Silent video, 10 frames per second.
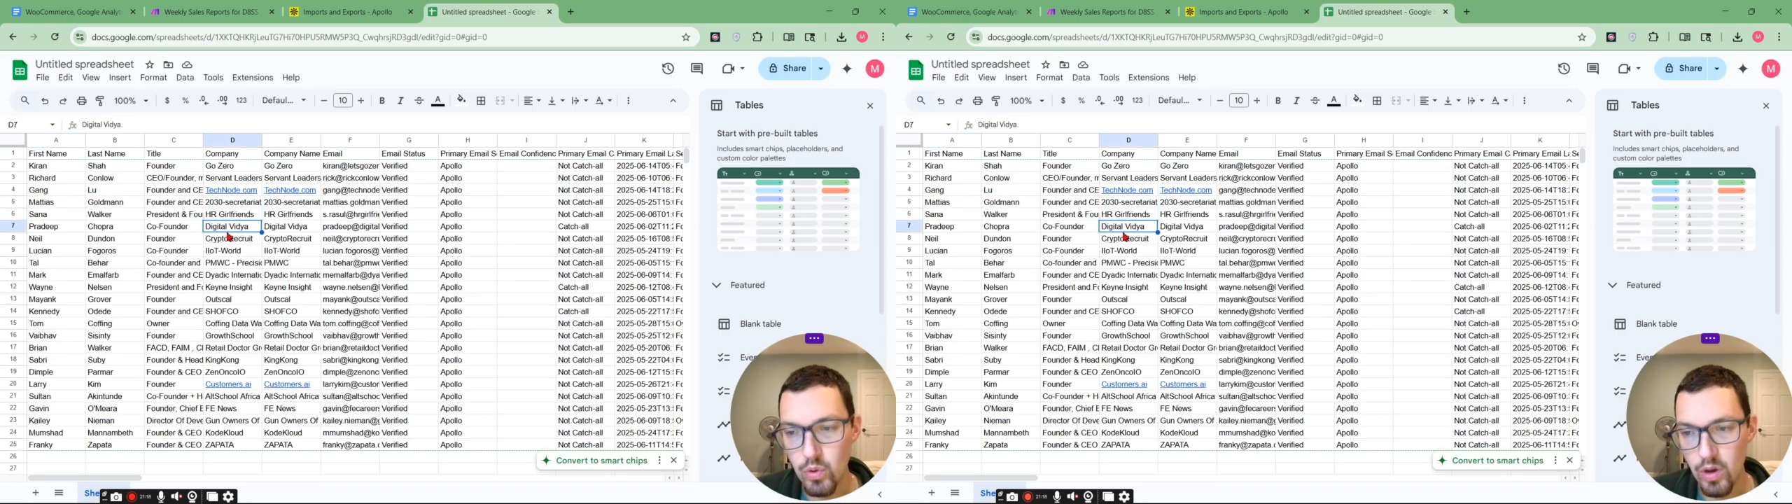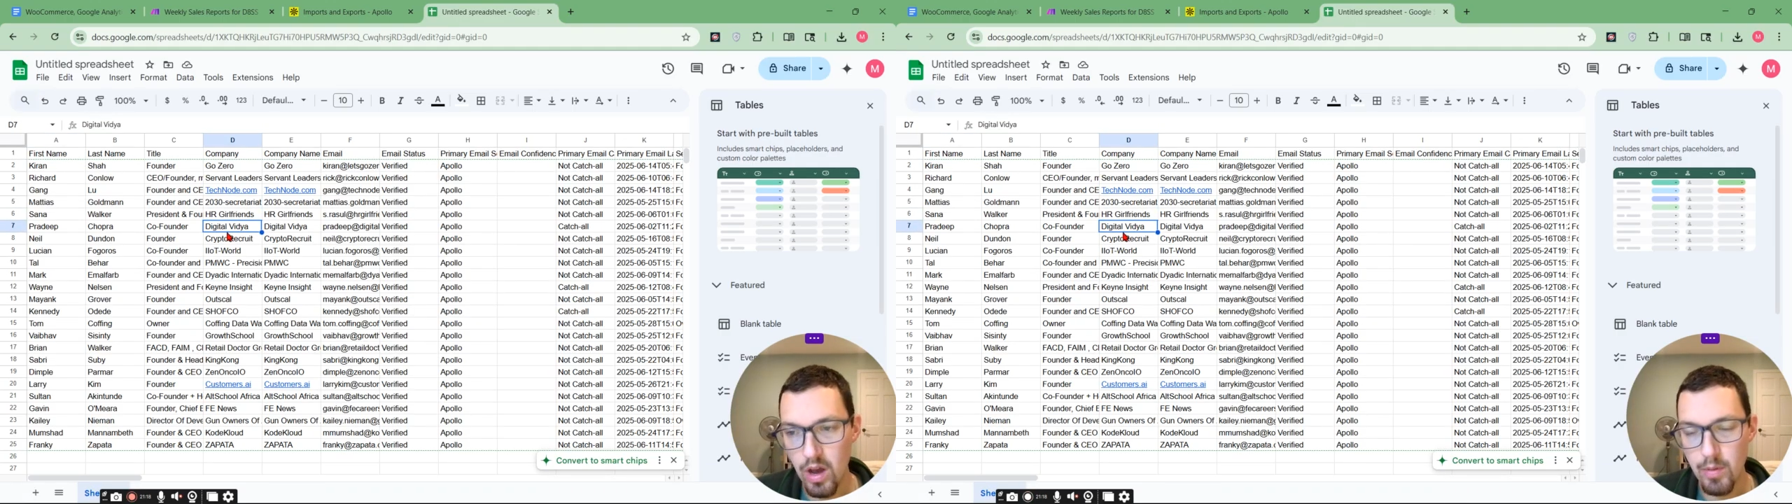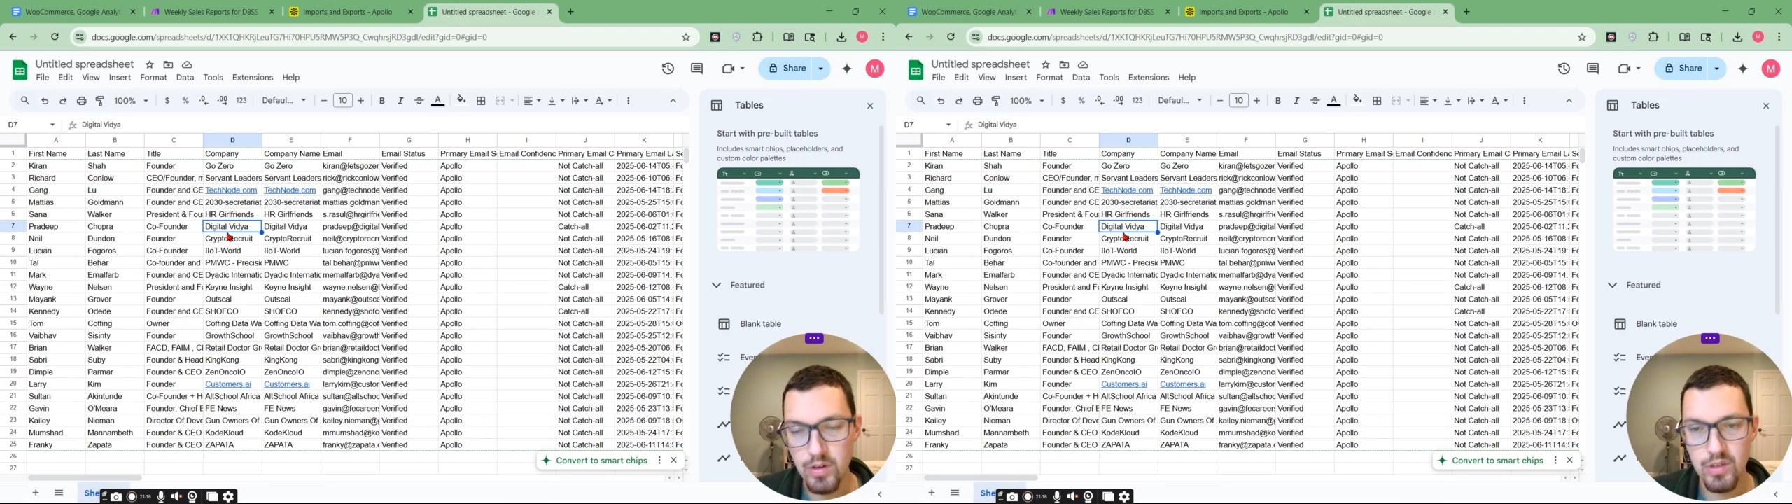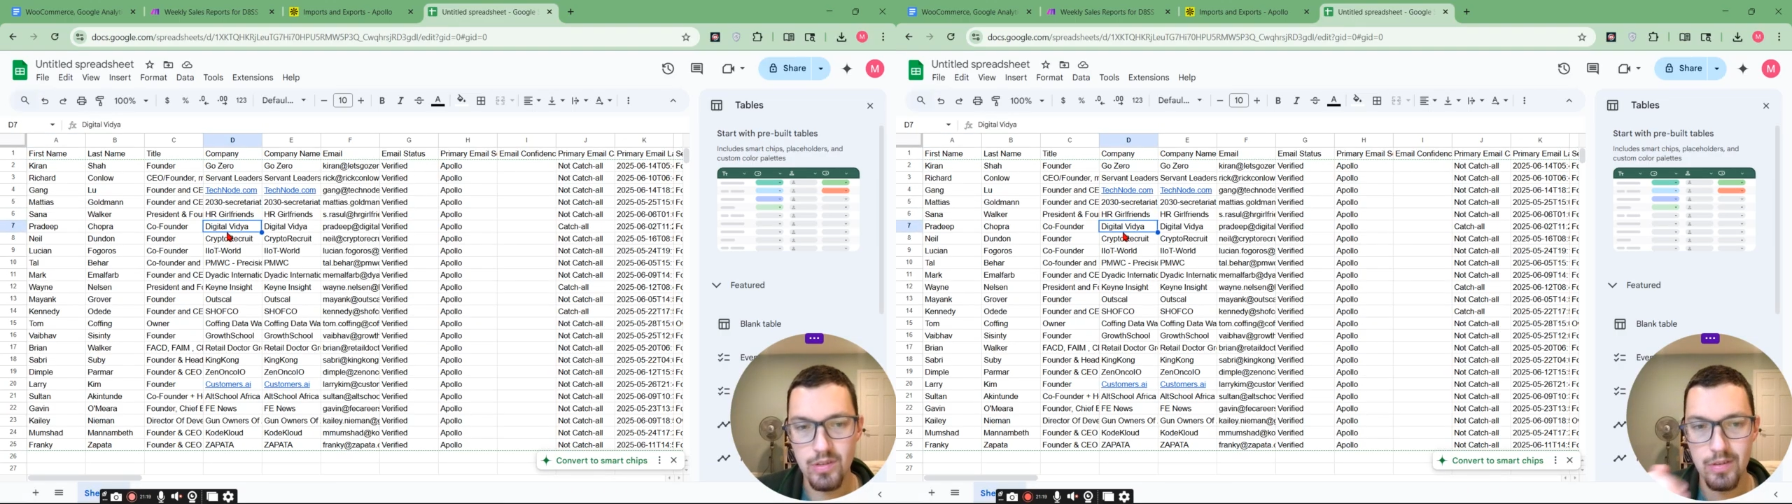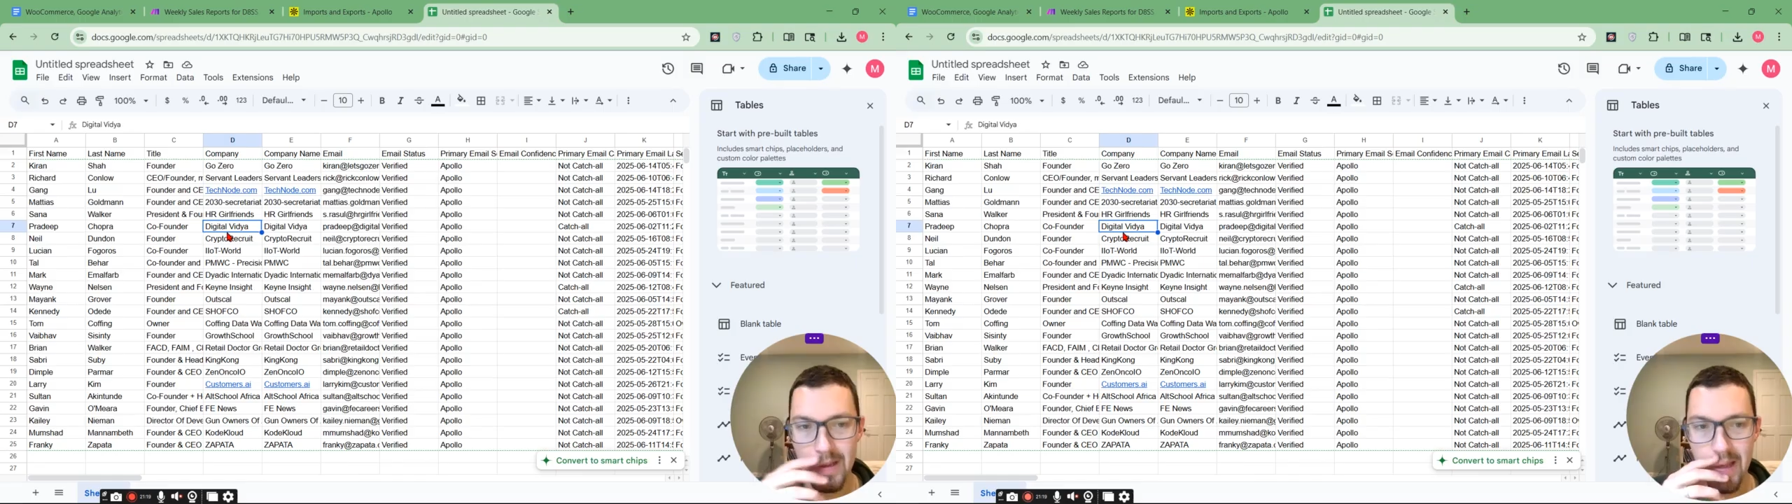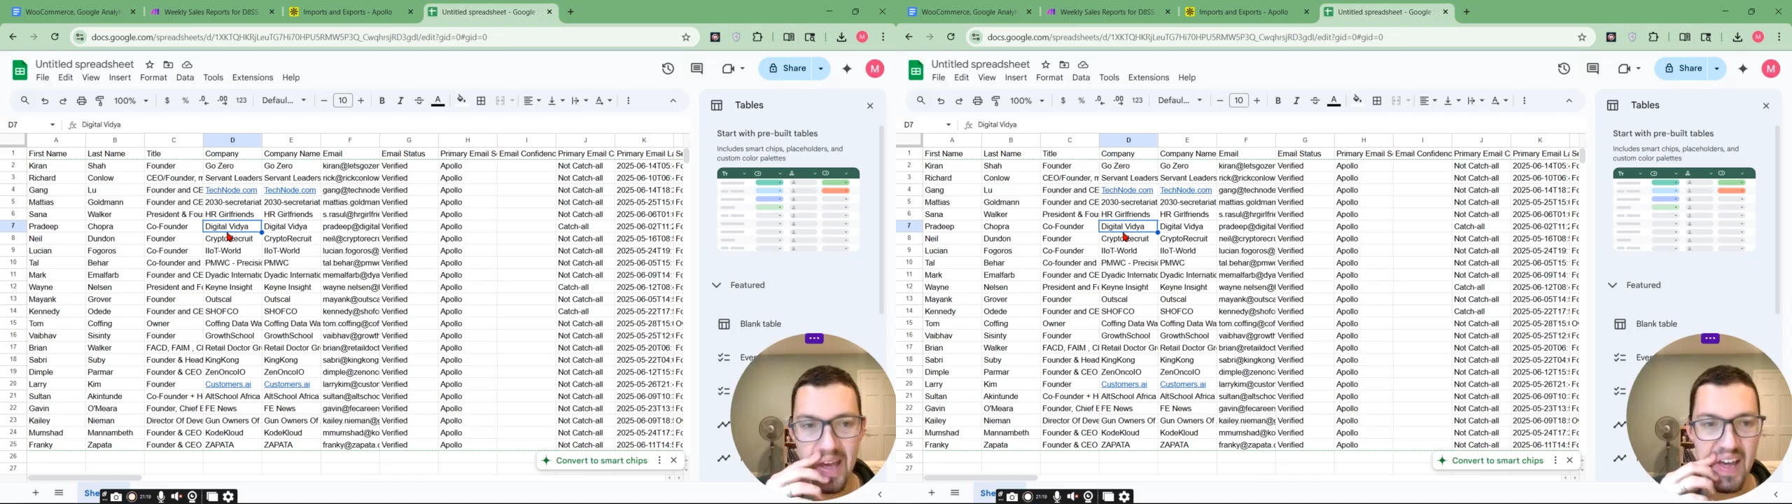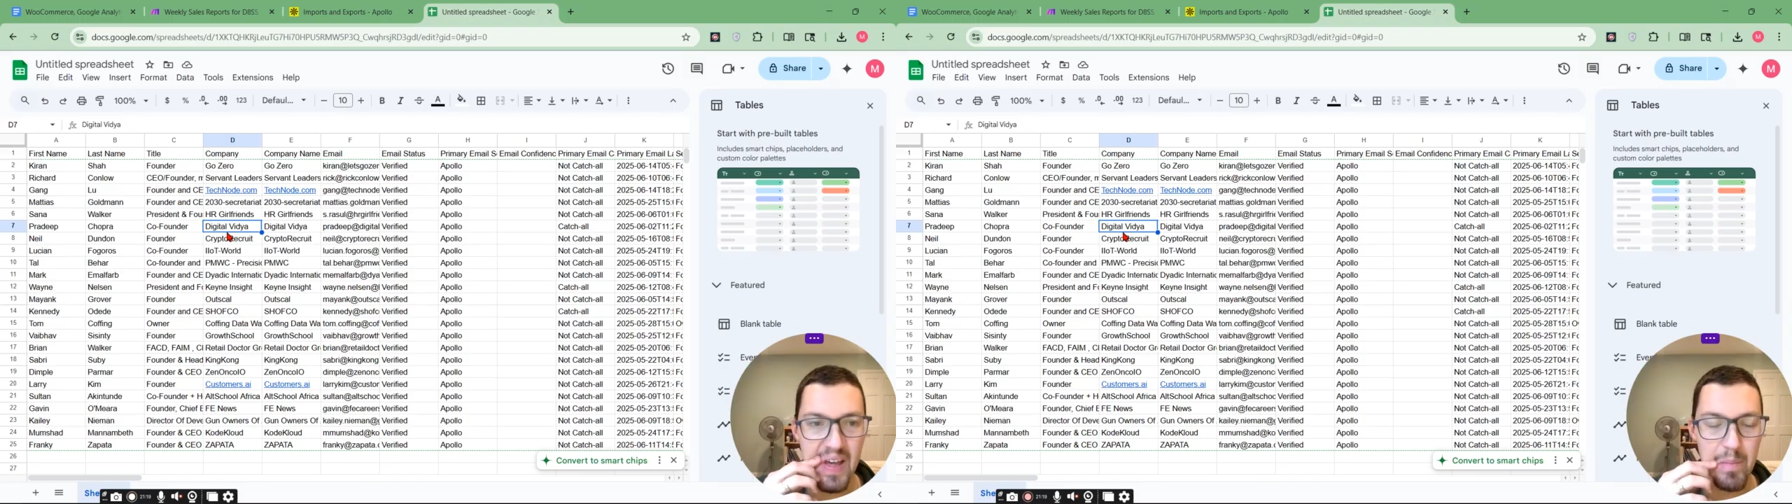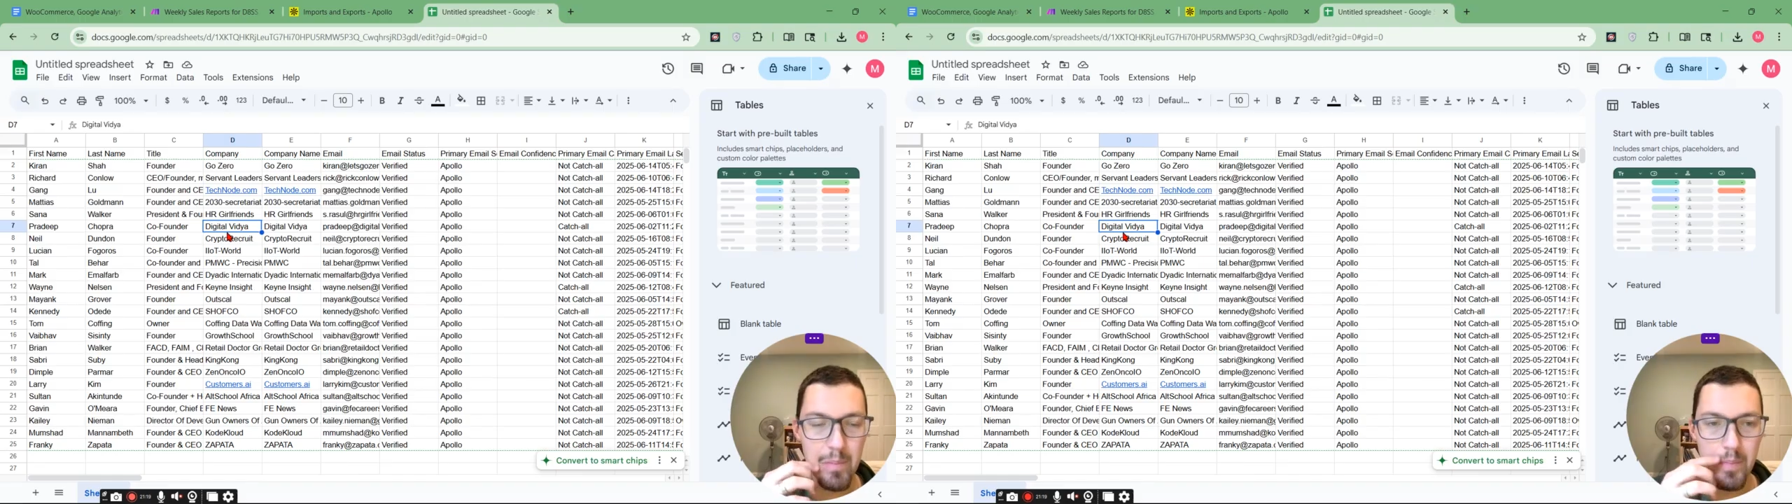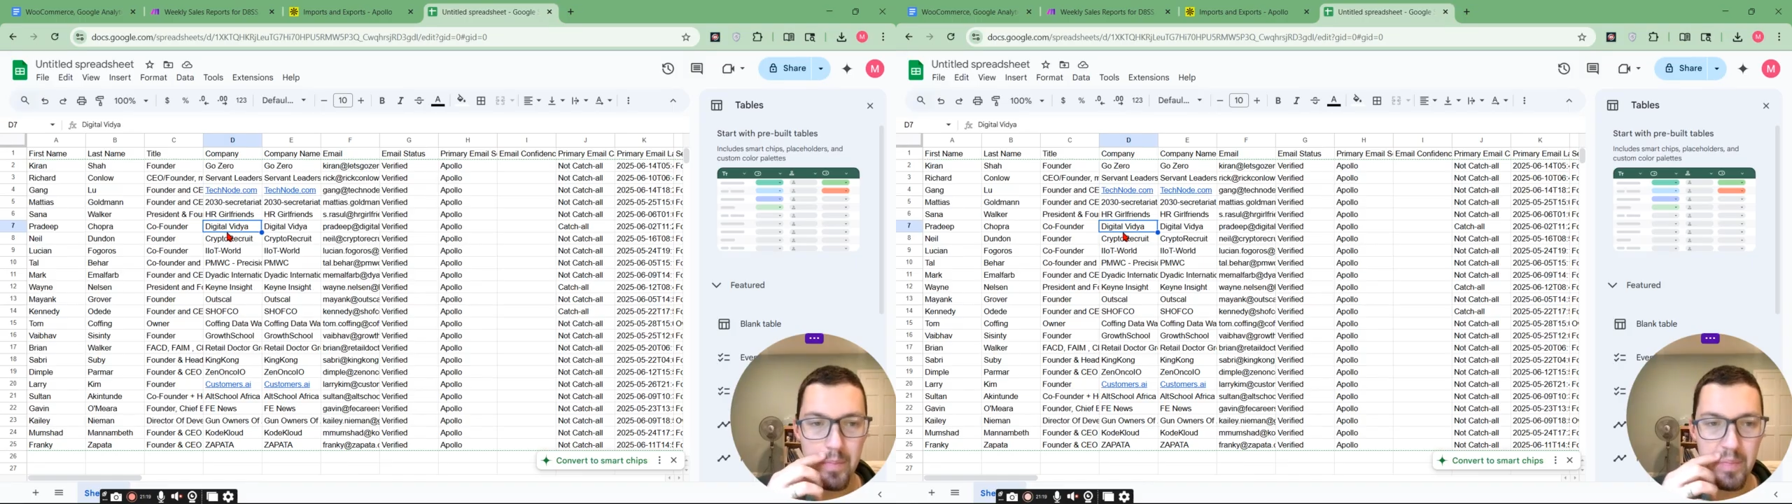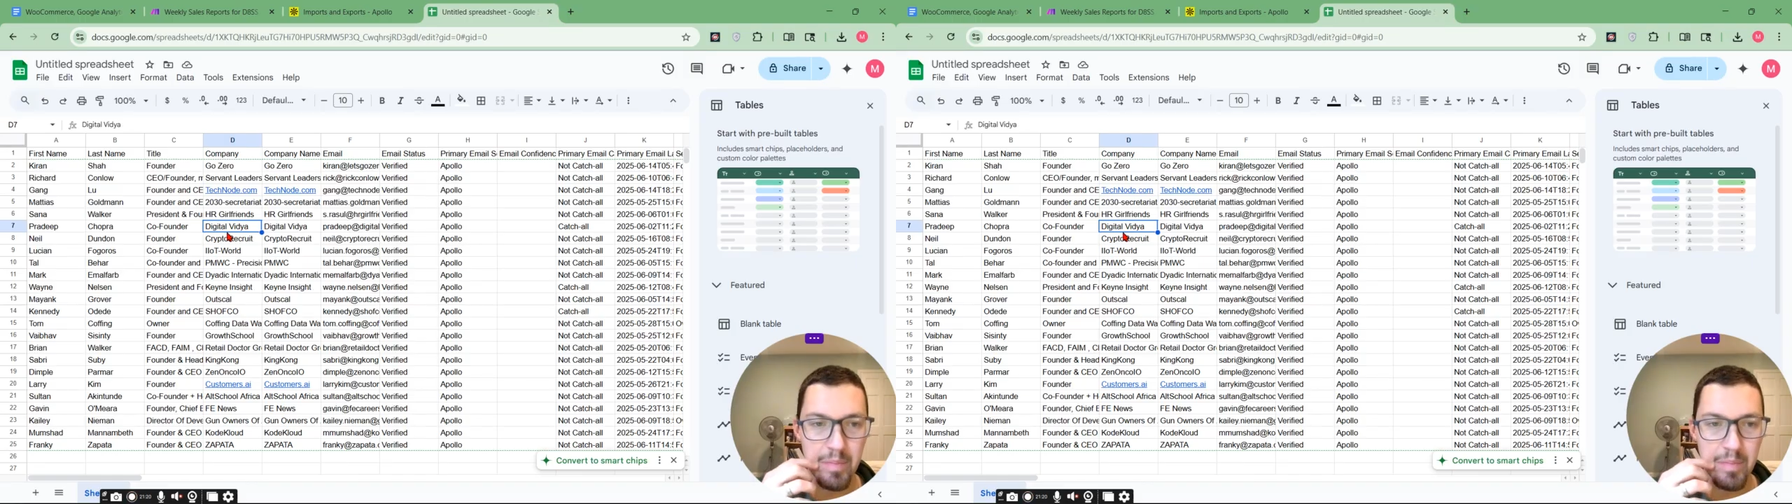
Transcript: WooCommerce? And